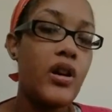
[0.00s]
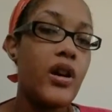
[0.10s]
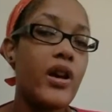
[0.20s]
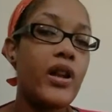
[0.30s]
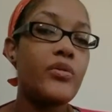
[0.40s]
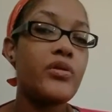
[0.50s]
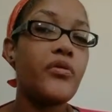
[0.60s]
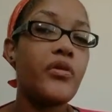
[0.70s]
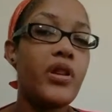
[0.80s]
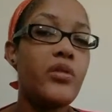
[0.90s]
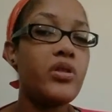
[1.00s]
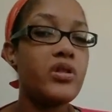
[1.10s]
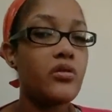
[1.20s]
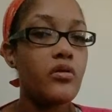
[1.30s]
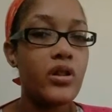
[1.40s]
and I was afraid he
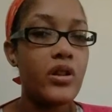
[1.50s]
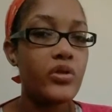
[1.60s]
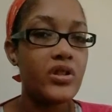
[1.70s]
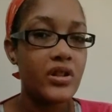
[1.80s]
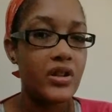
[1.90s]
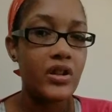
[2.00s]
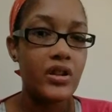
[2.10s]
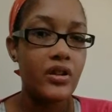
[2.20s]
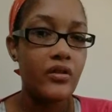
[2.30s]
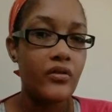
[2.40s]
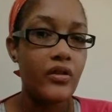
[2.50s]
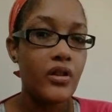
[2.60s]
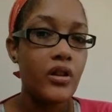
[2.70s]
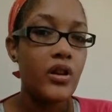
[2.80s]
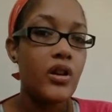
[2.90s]
wasn't he wasn't getting enough.
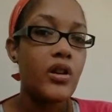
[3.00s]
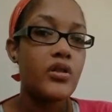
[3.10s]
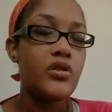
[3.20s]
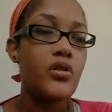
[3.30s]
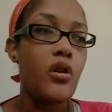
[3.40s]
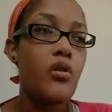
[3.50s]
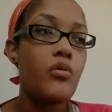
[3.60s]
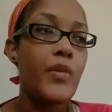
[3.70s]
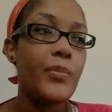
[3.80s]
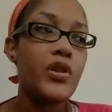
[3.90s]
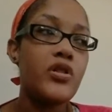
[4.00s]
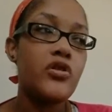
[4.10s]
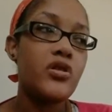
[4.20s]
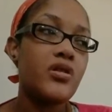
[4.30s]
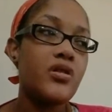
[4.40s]
So my
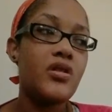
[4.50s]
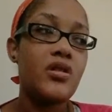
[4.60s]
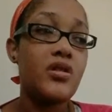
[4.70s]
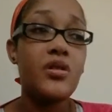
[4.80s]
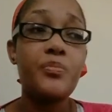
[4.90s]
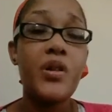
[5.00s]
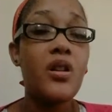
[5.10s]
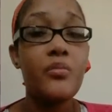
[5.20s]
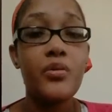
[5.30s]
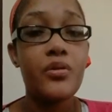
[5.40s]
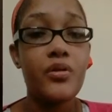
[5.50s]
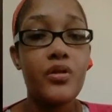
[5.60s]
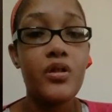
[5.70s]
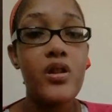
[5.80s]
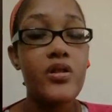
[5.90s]
pediatrician suggested just pump,
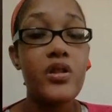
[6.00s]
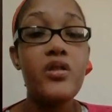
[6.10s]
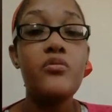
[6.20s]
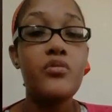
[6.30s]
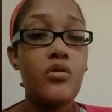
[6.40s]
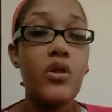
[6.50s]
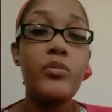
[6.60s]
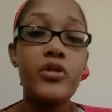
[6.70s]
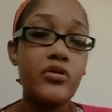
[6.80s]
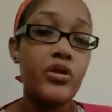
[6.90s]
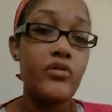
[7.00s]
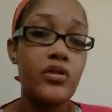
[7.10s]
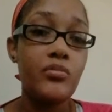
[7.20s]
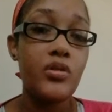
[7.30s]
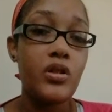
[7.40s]
and you know how much you're giving
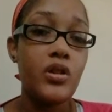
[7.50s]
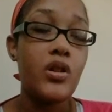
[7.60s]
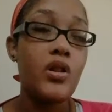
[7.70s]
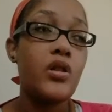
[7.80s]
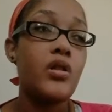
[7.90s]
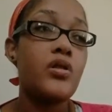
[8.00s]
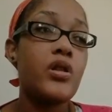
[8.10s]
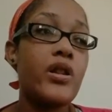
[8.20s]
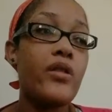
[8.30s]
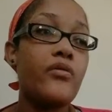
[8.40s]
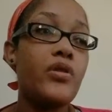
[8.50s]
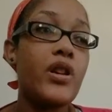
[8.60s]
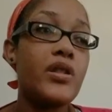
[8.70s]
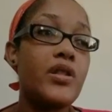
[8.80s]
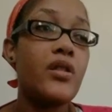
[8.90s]
him. And I
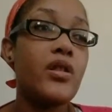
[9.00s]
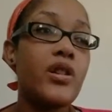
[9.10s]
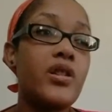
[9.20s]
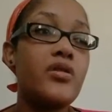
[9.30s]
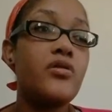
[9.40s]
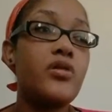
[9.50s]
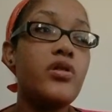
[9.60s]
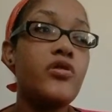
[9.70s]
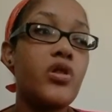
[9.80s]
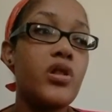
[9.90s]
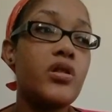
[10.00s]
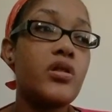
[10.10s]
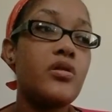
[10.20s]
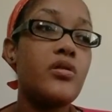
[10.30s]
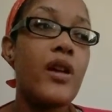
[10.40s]
realized that okay, he he
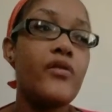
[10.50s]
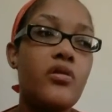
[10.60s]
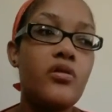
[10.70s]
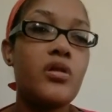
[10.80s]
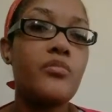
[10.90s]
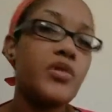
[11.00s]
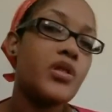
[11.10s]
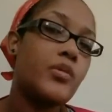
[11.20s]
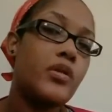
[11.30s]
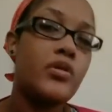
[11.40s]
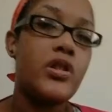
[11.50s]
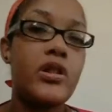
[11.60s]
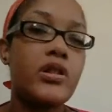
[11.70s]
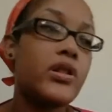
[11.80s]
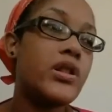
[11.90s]
drinks after some
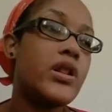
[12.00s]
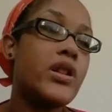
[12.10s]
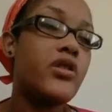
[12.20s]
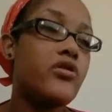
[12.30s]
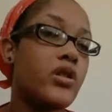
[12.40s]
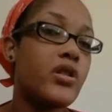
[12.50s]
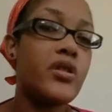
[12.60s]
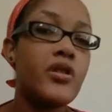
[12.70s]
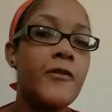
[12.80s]
experimentation. He, he drinks